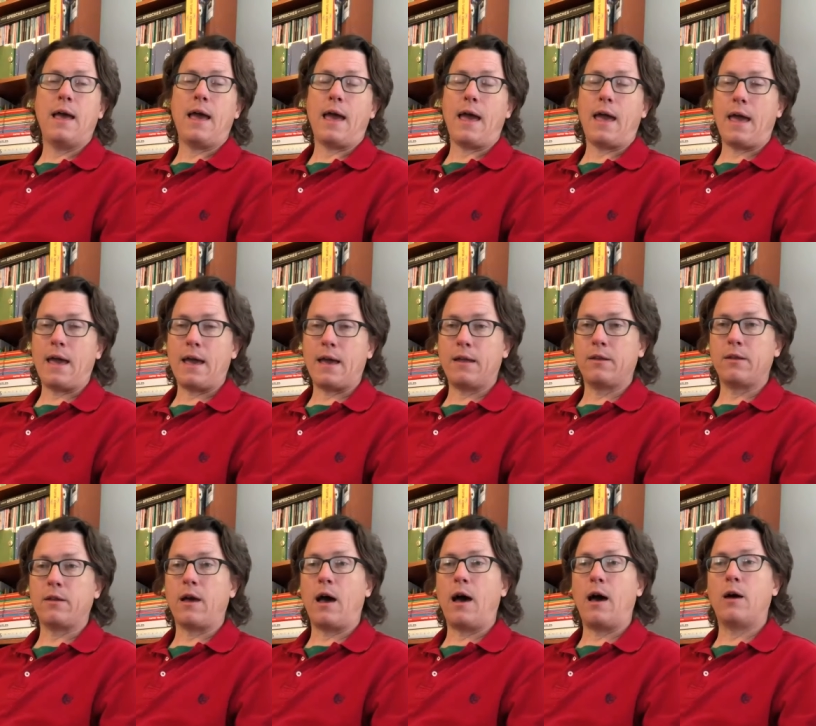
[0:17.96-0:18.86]

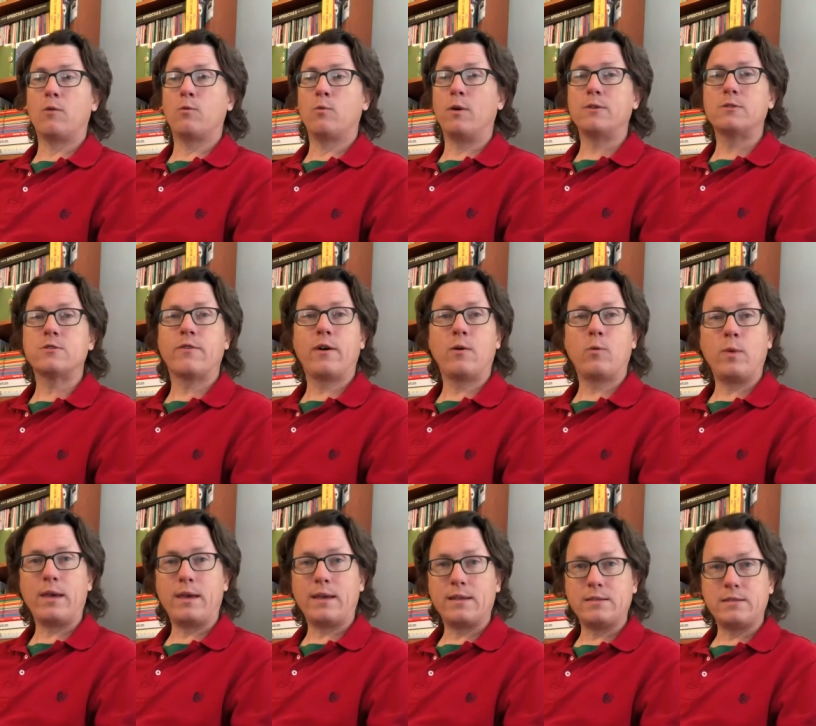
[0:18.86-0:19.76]
And Roosevelt
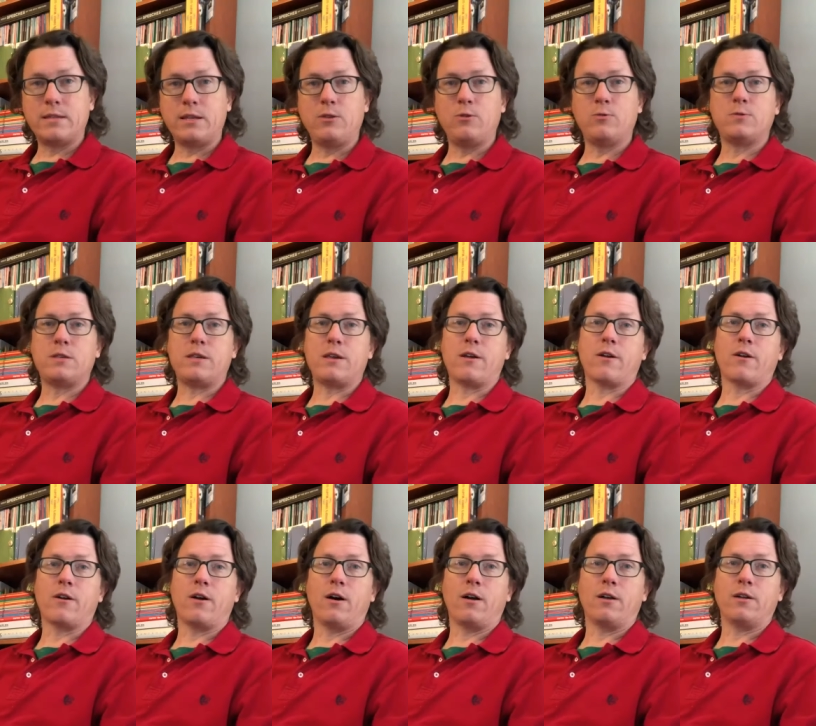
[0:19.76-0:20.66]
Week continues
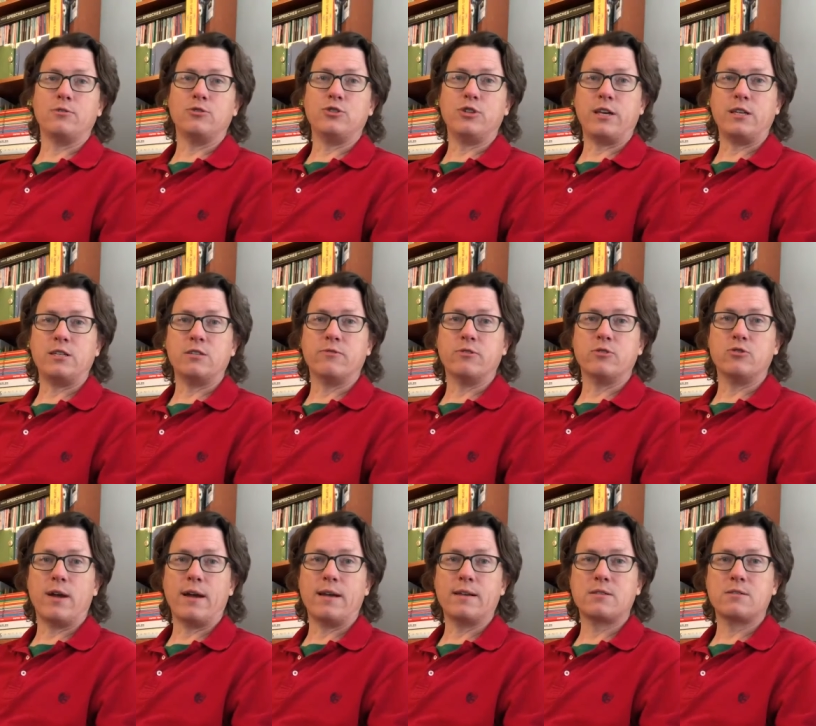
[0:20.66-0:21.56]
here on Change of
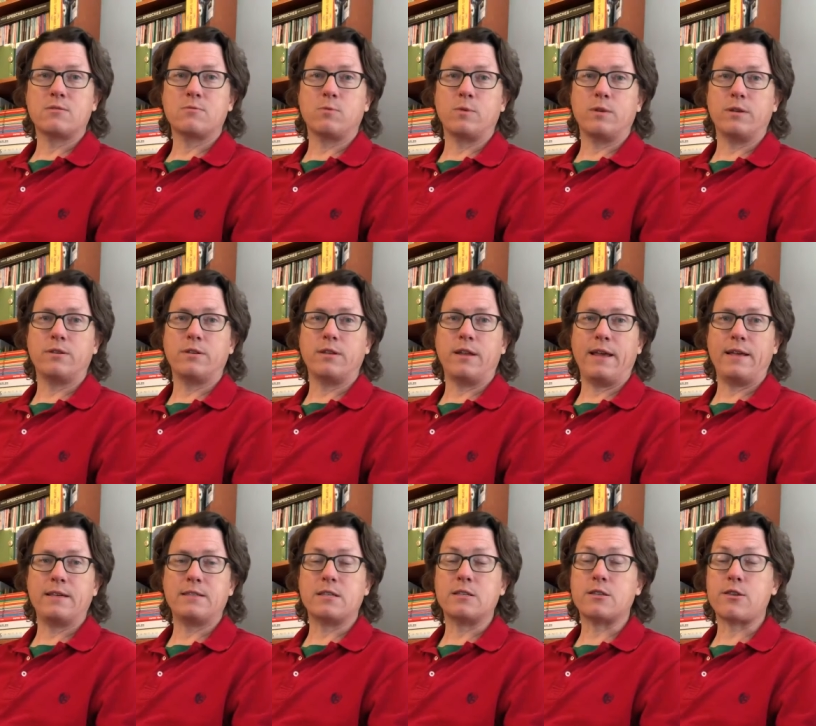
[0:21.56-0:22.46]
Address. Today
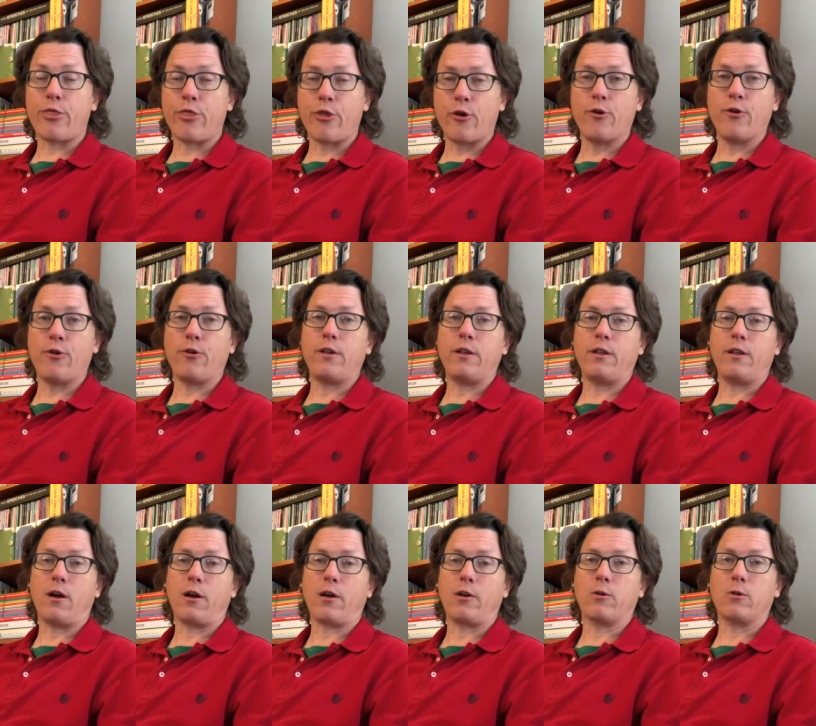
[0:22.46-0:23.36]
is his third
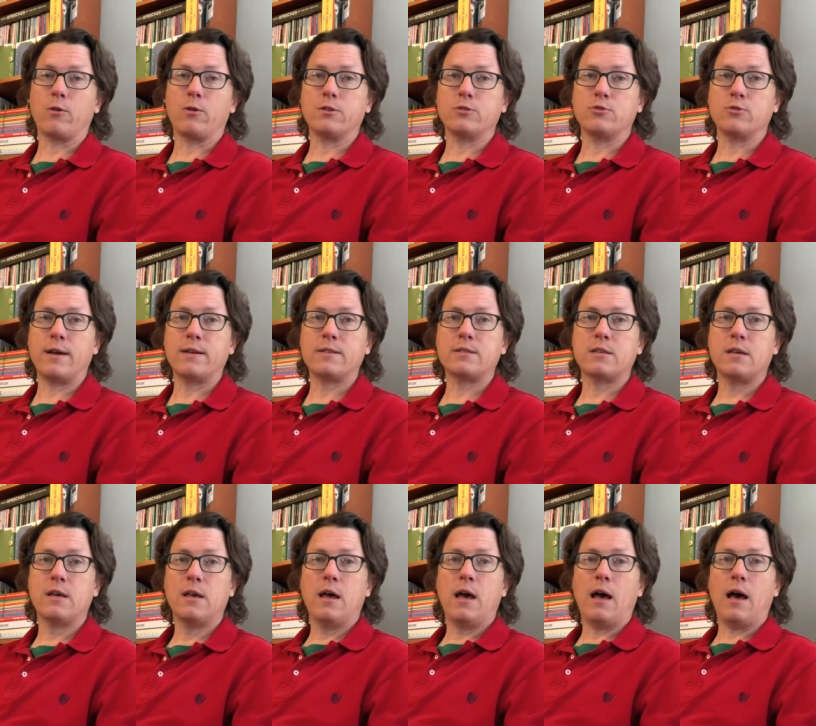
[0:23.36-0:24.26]
inaugural address,
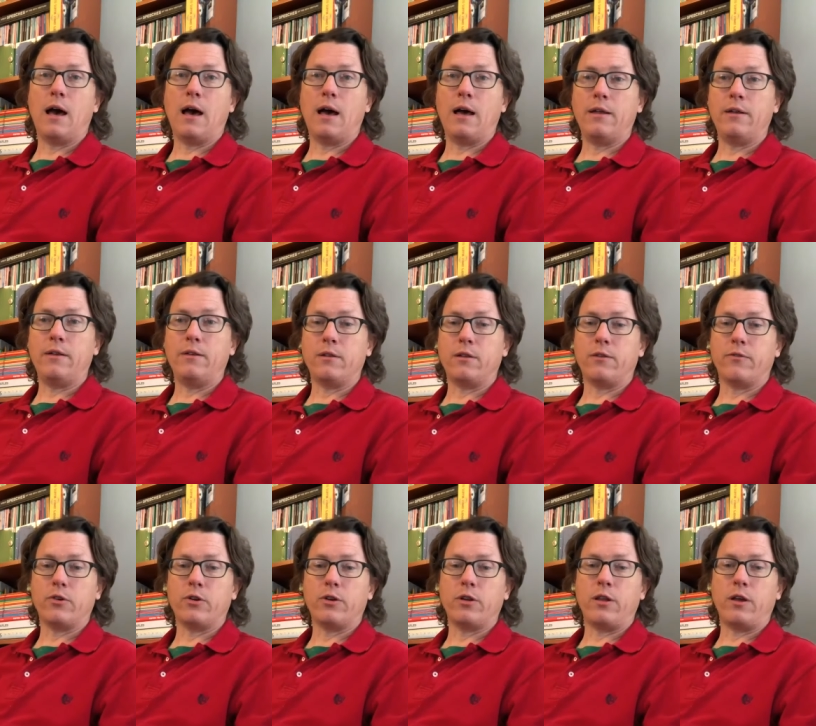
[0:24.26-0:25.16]

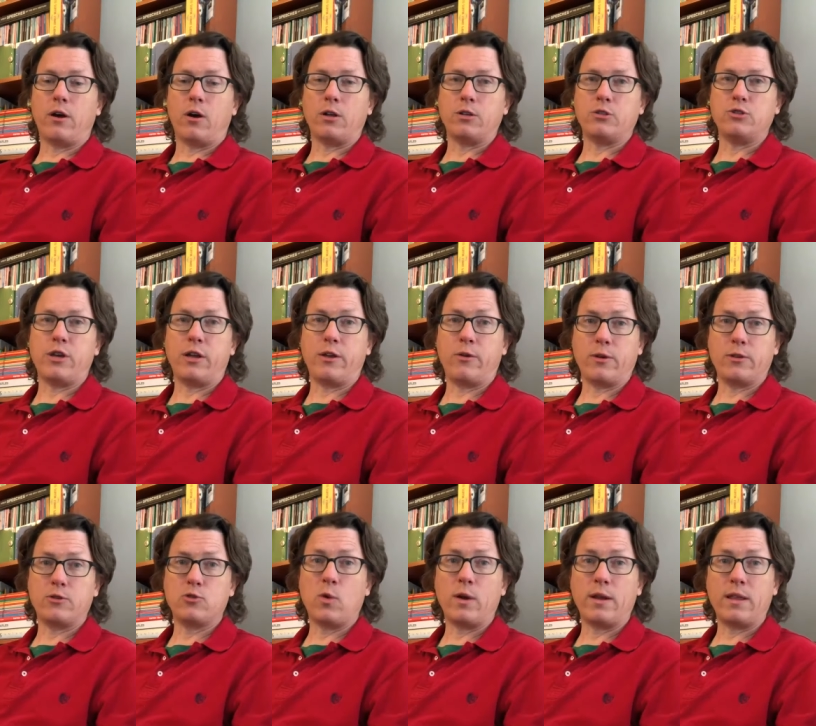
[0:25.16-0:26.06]
delivered on January
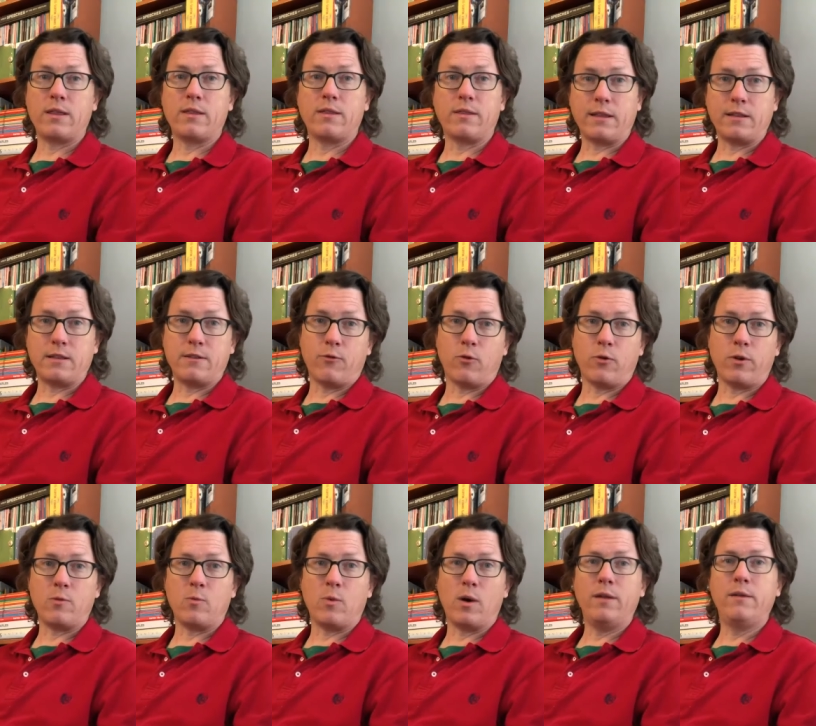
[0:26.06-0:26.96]
20th,
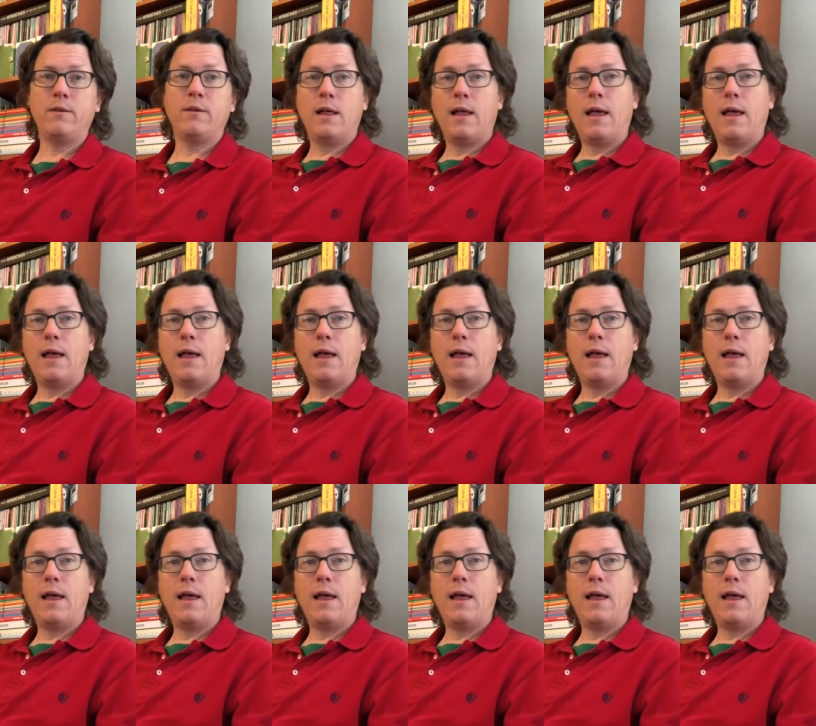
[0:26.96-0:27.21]
1941.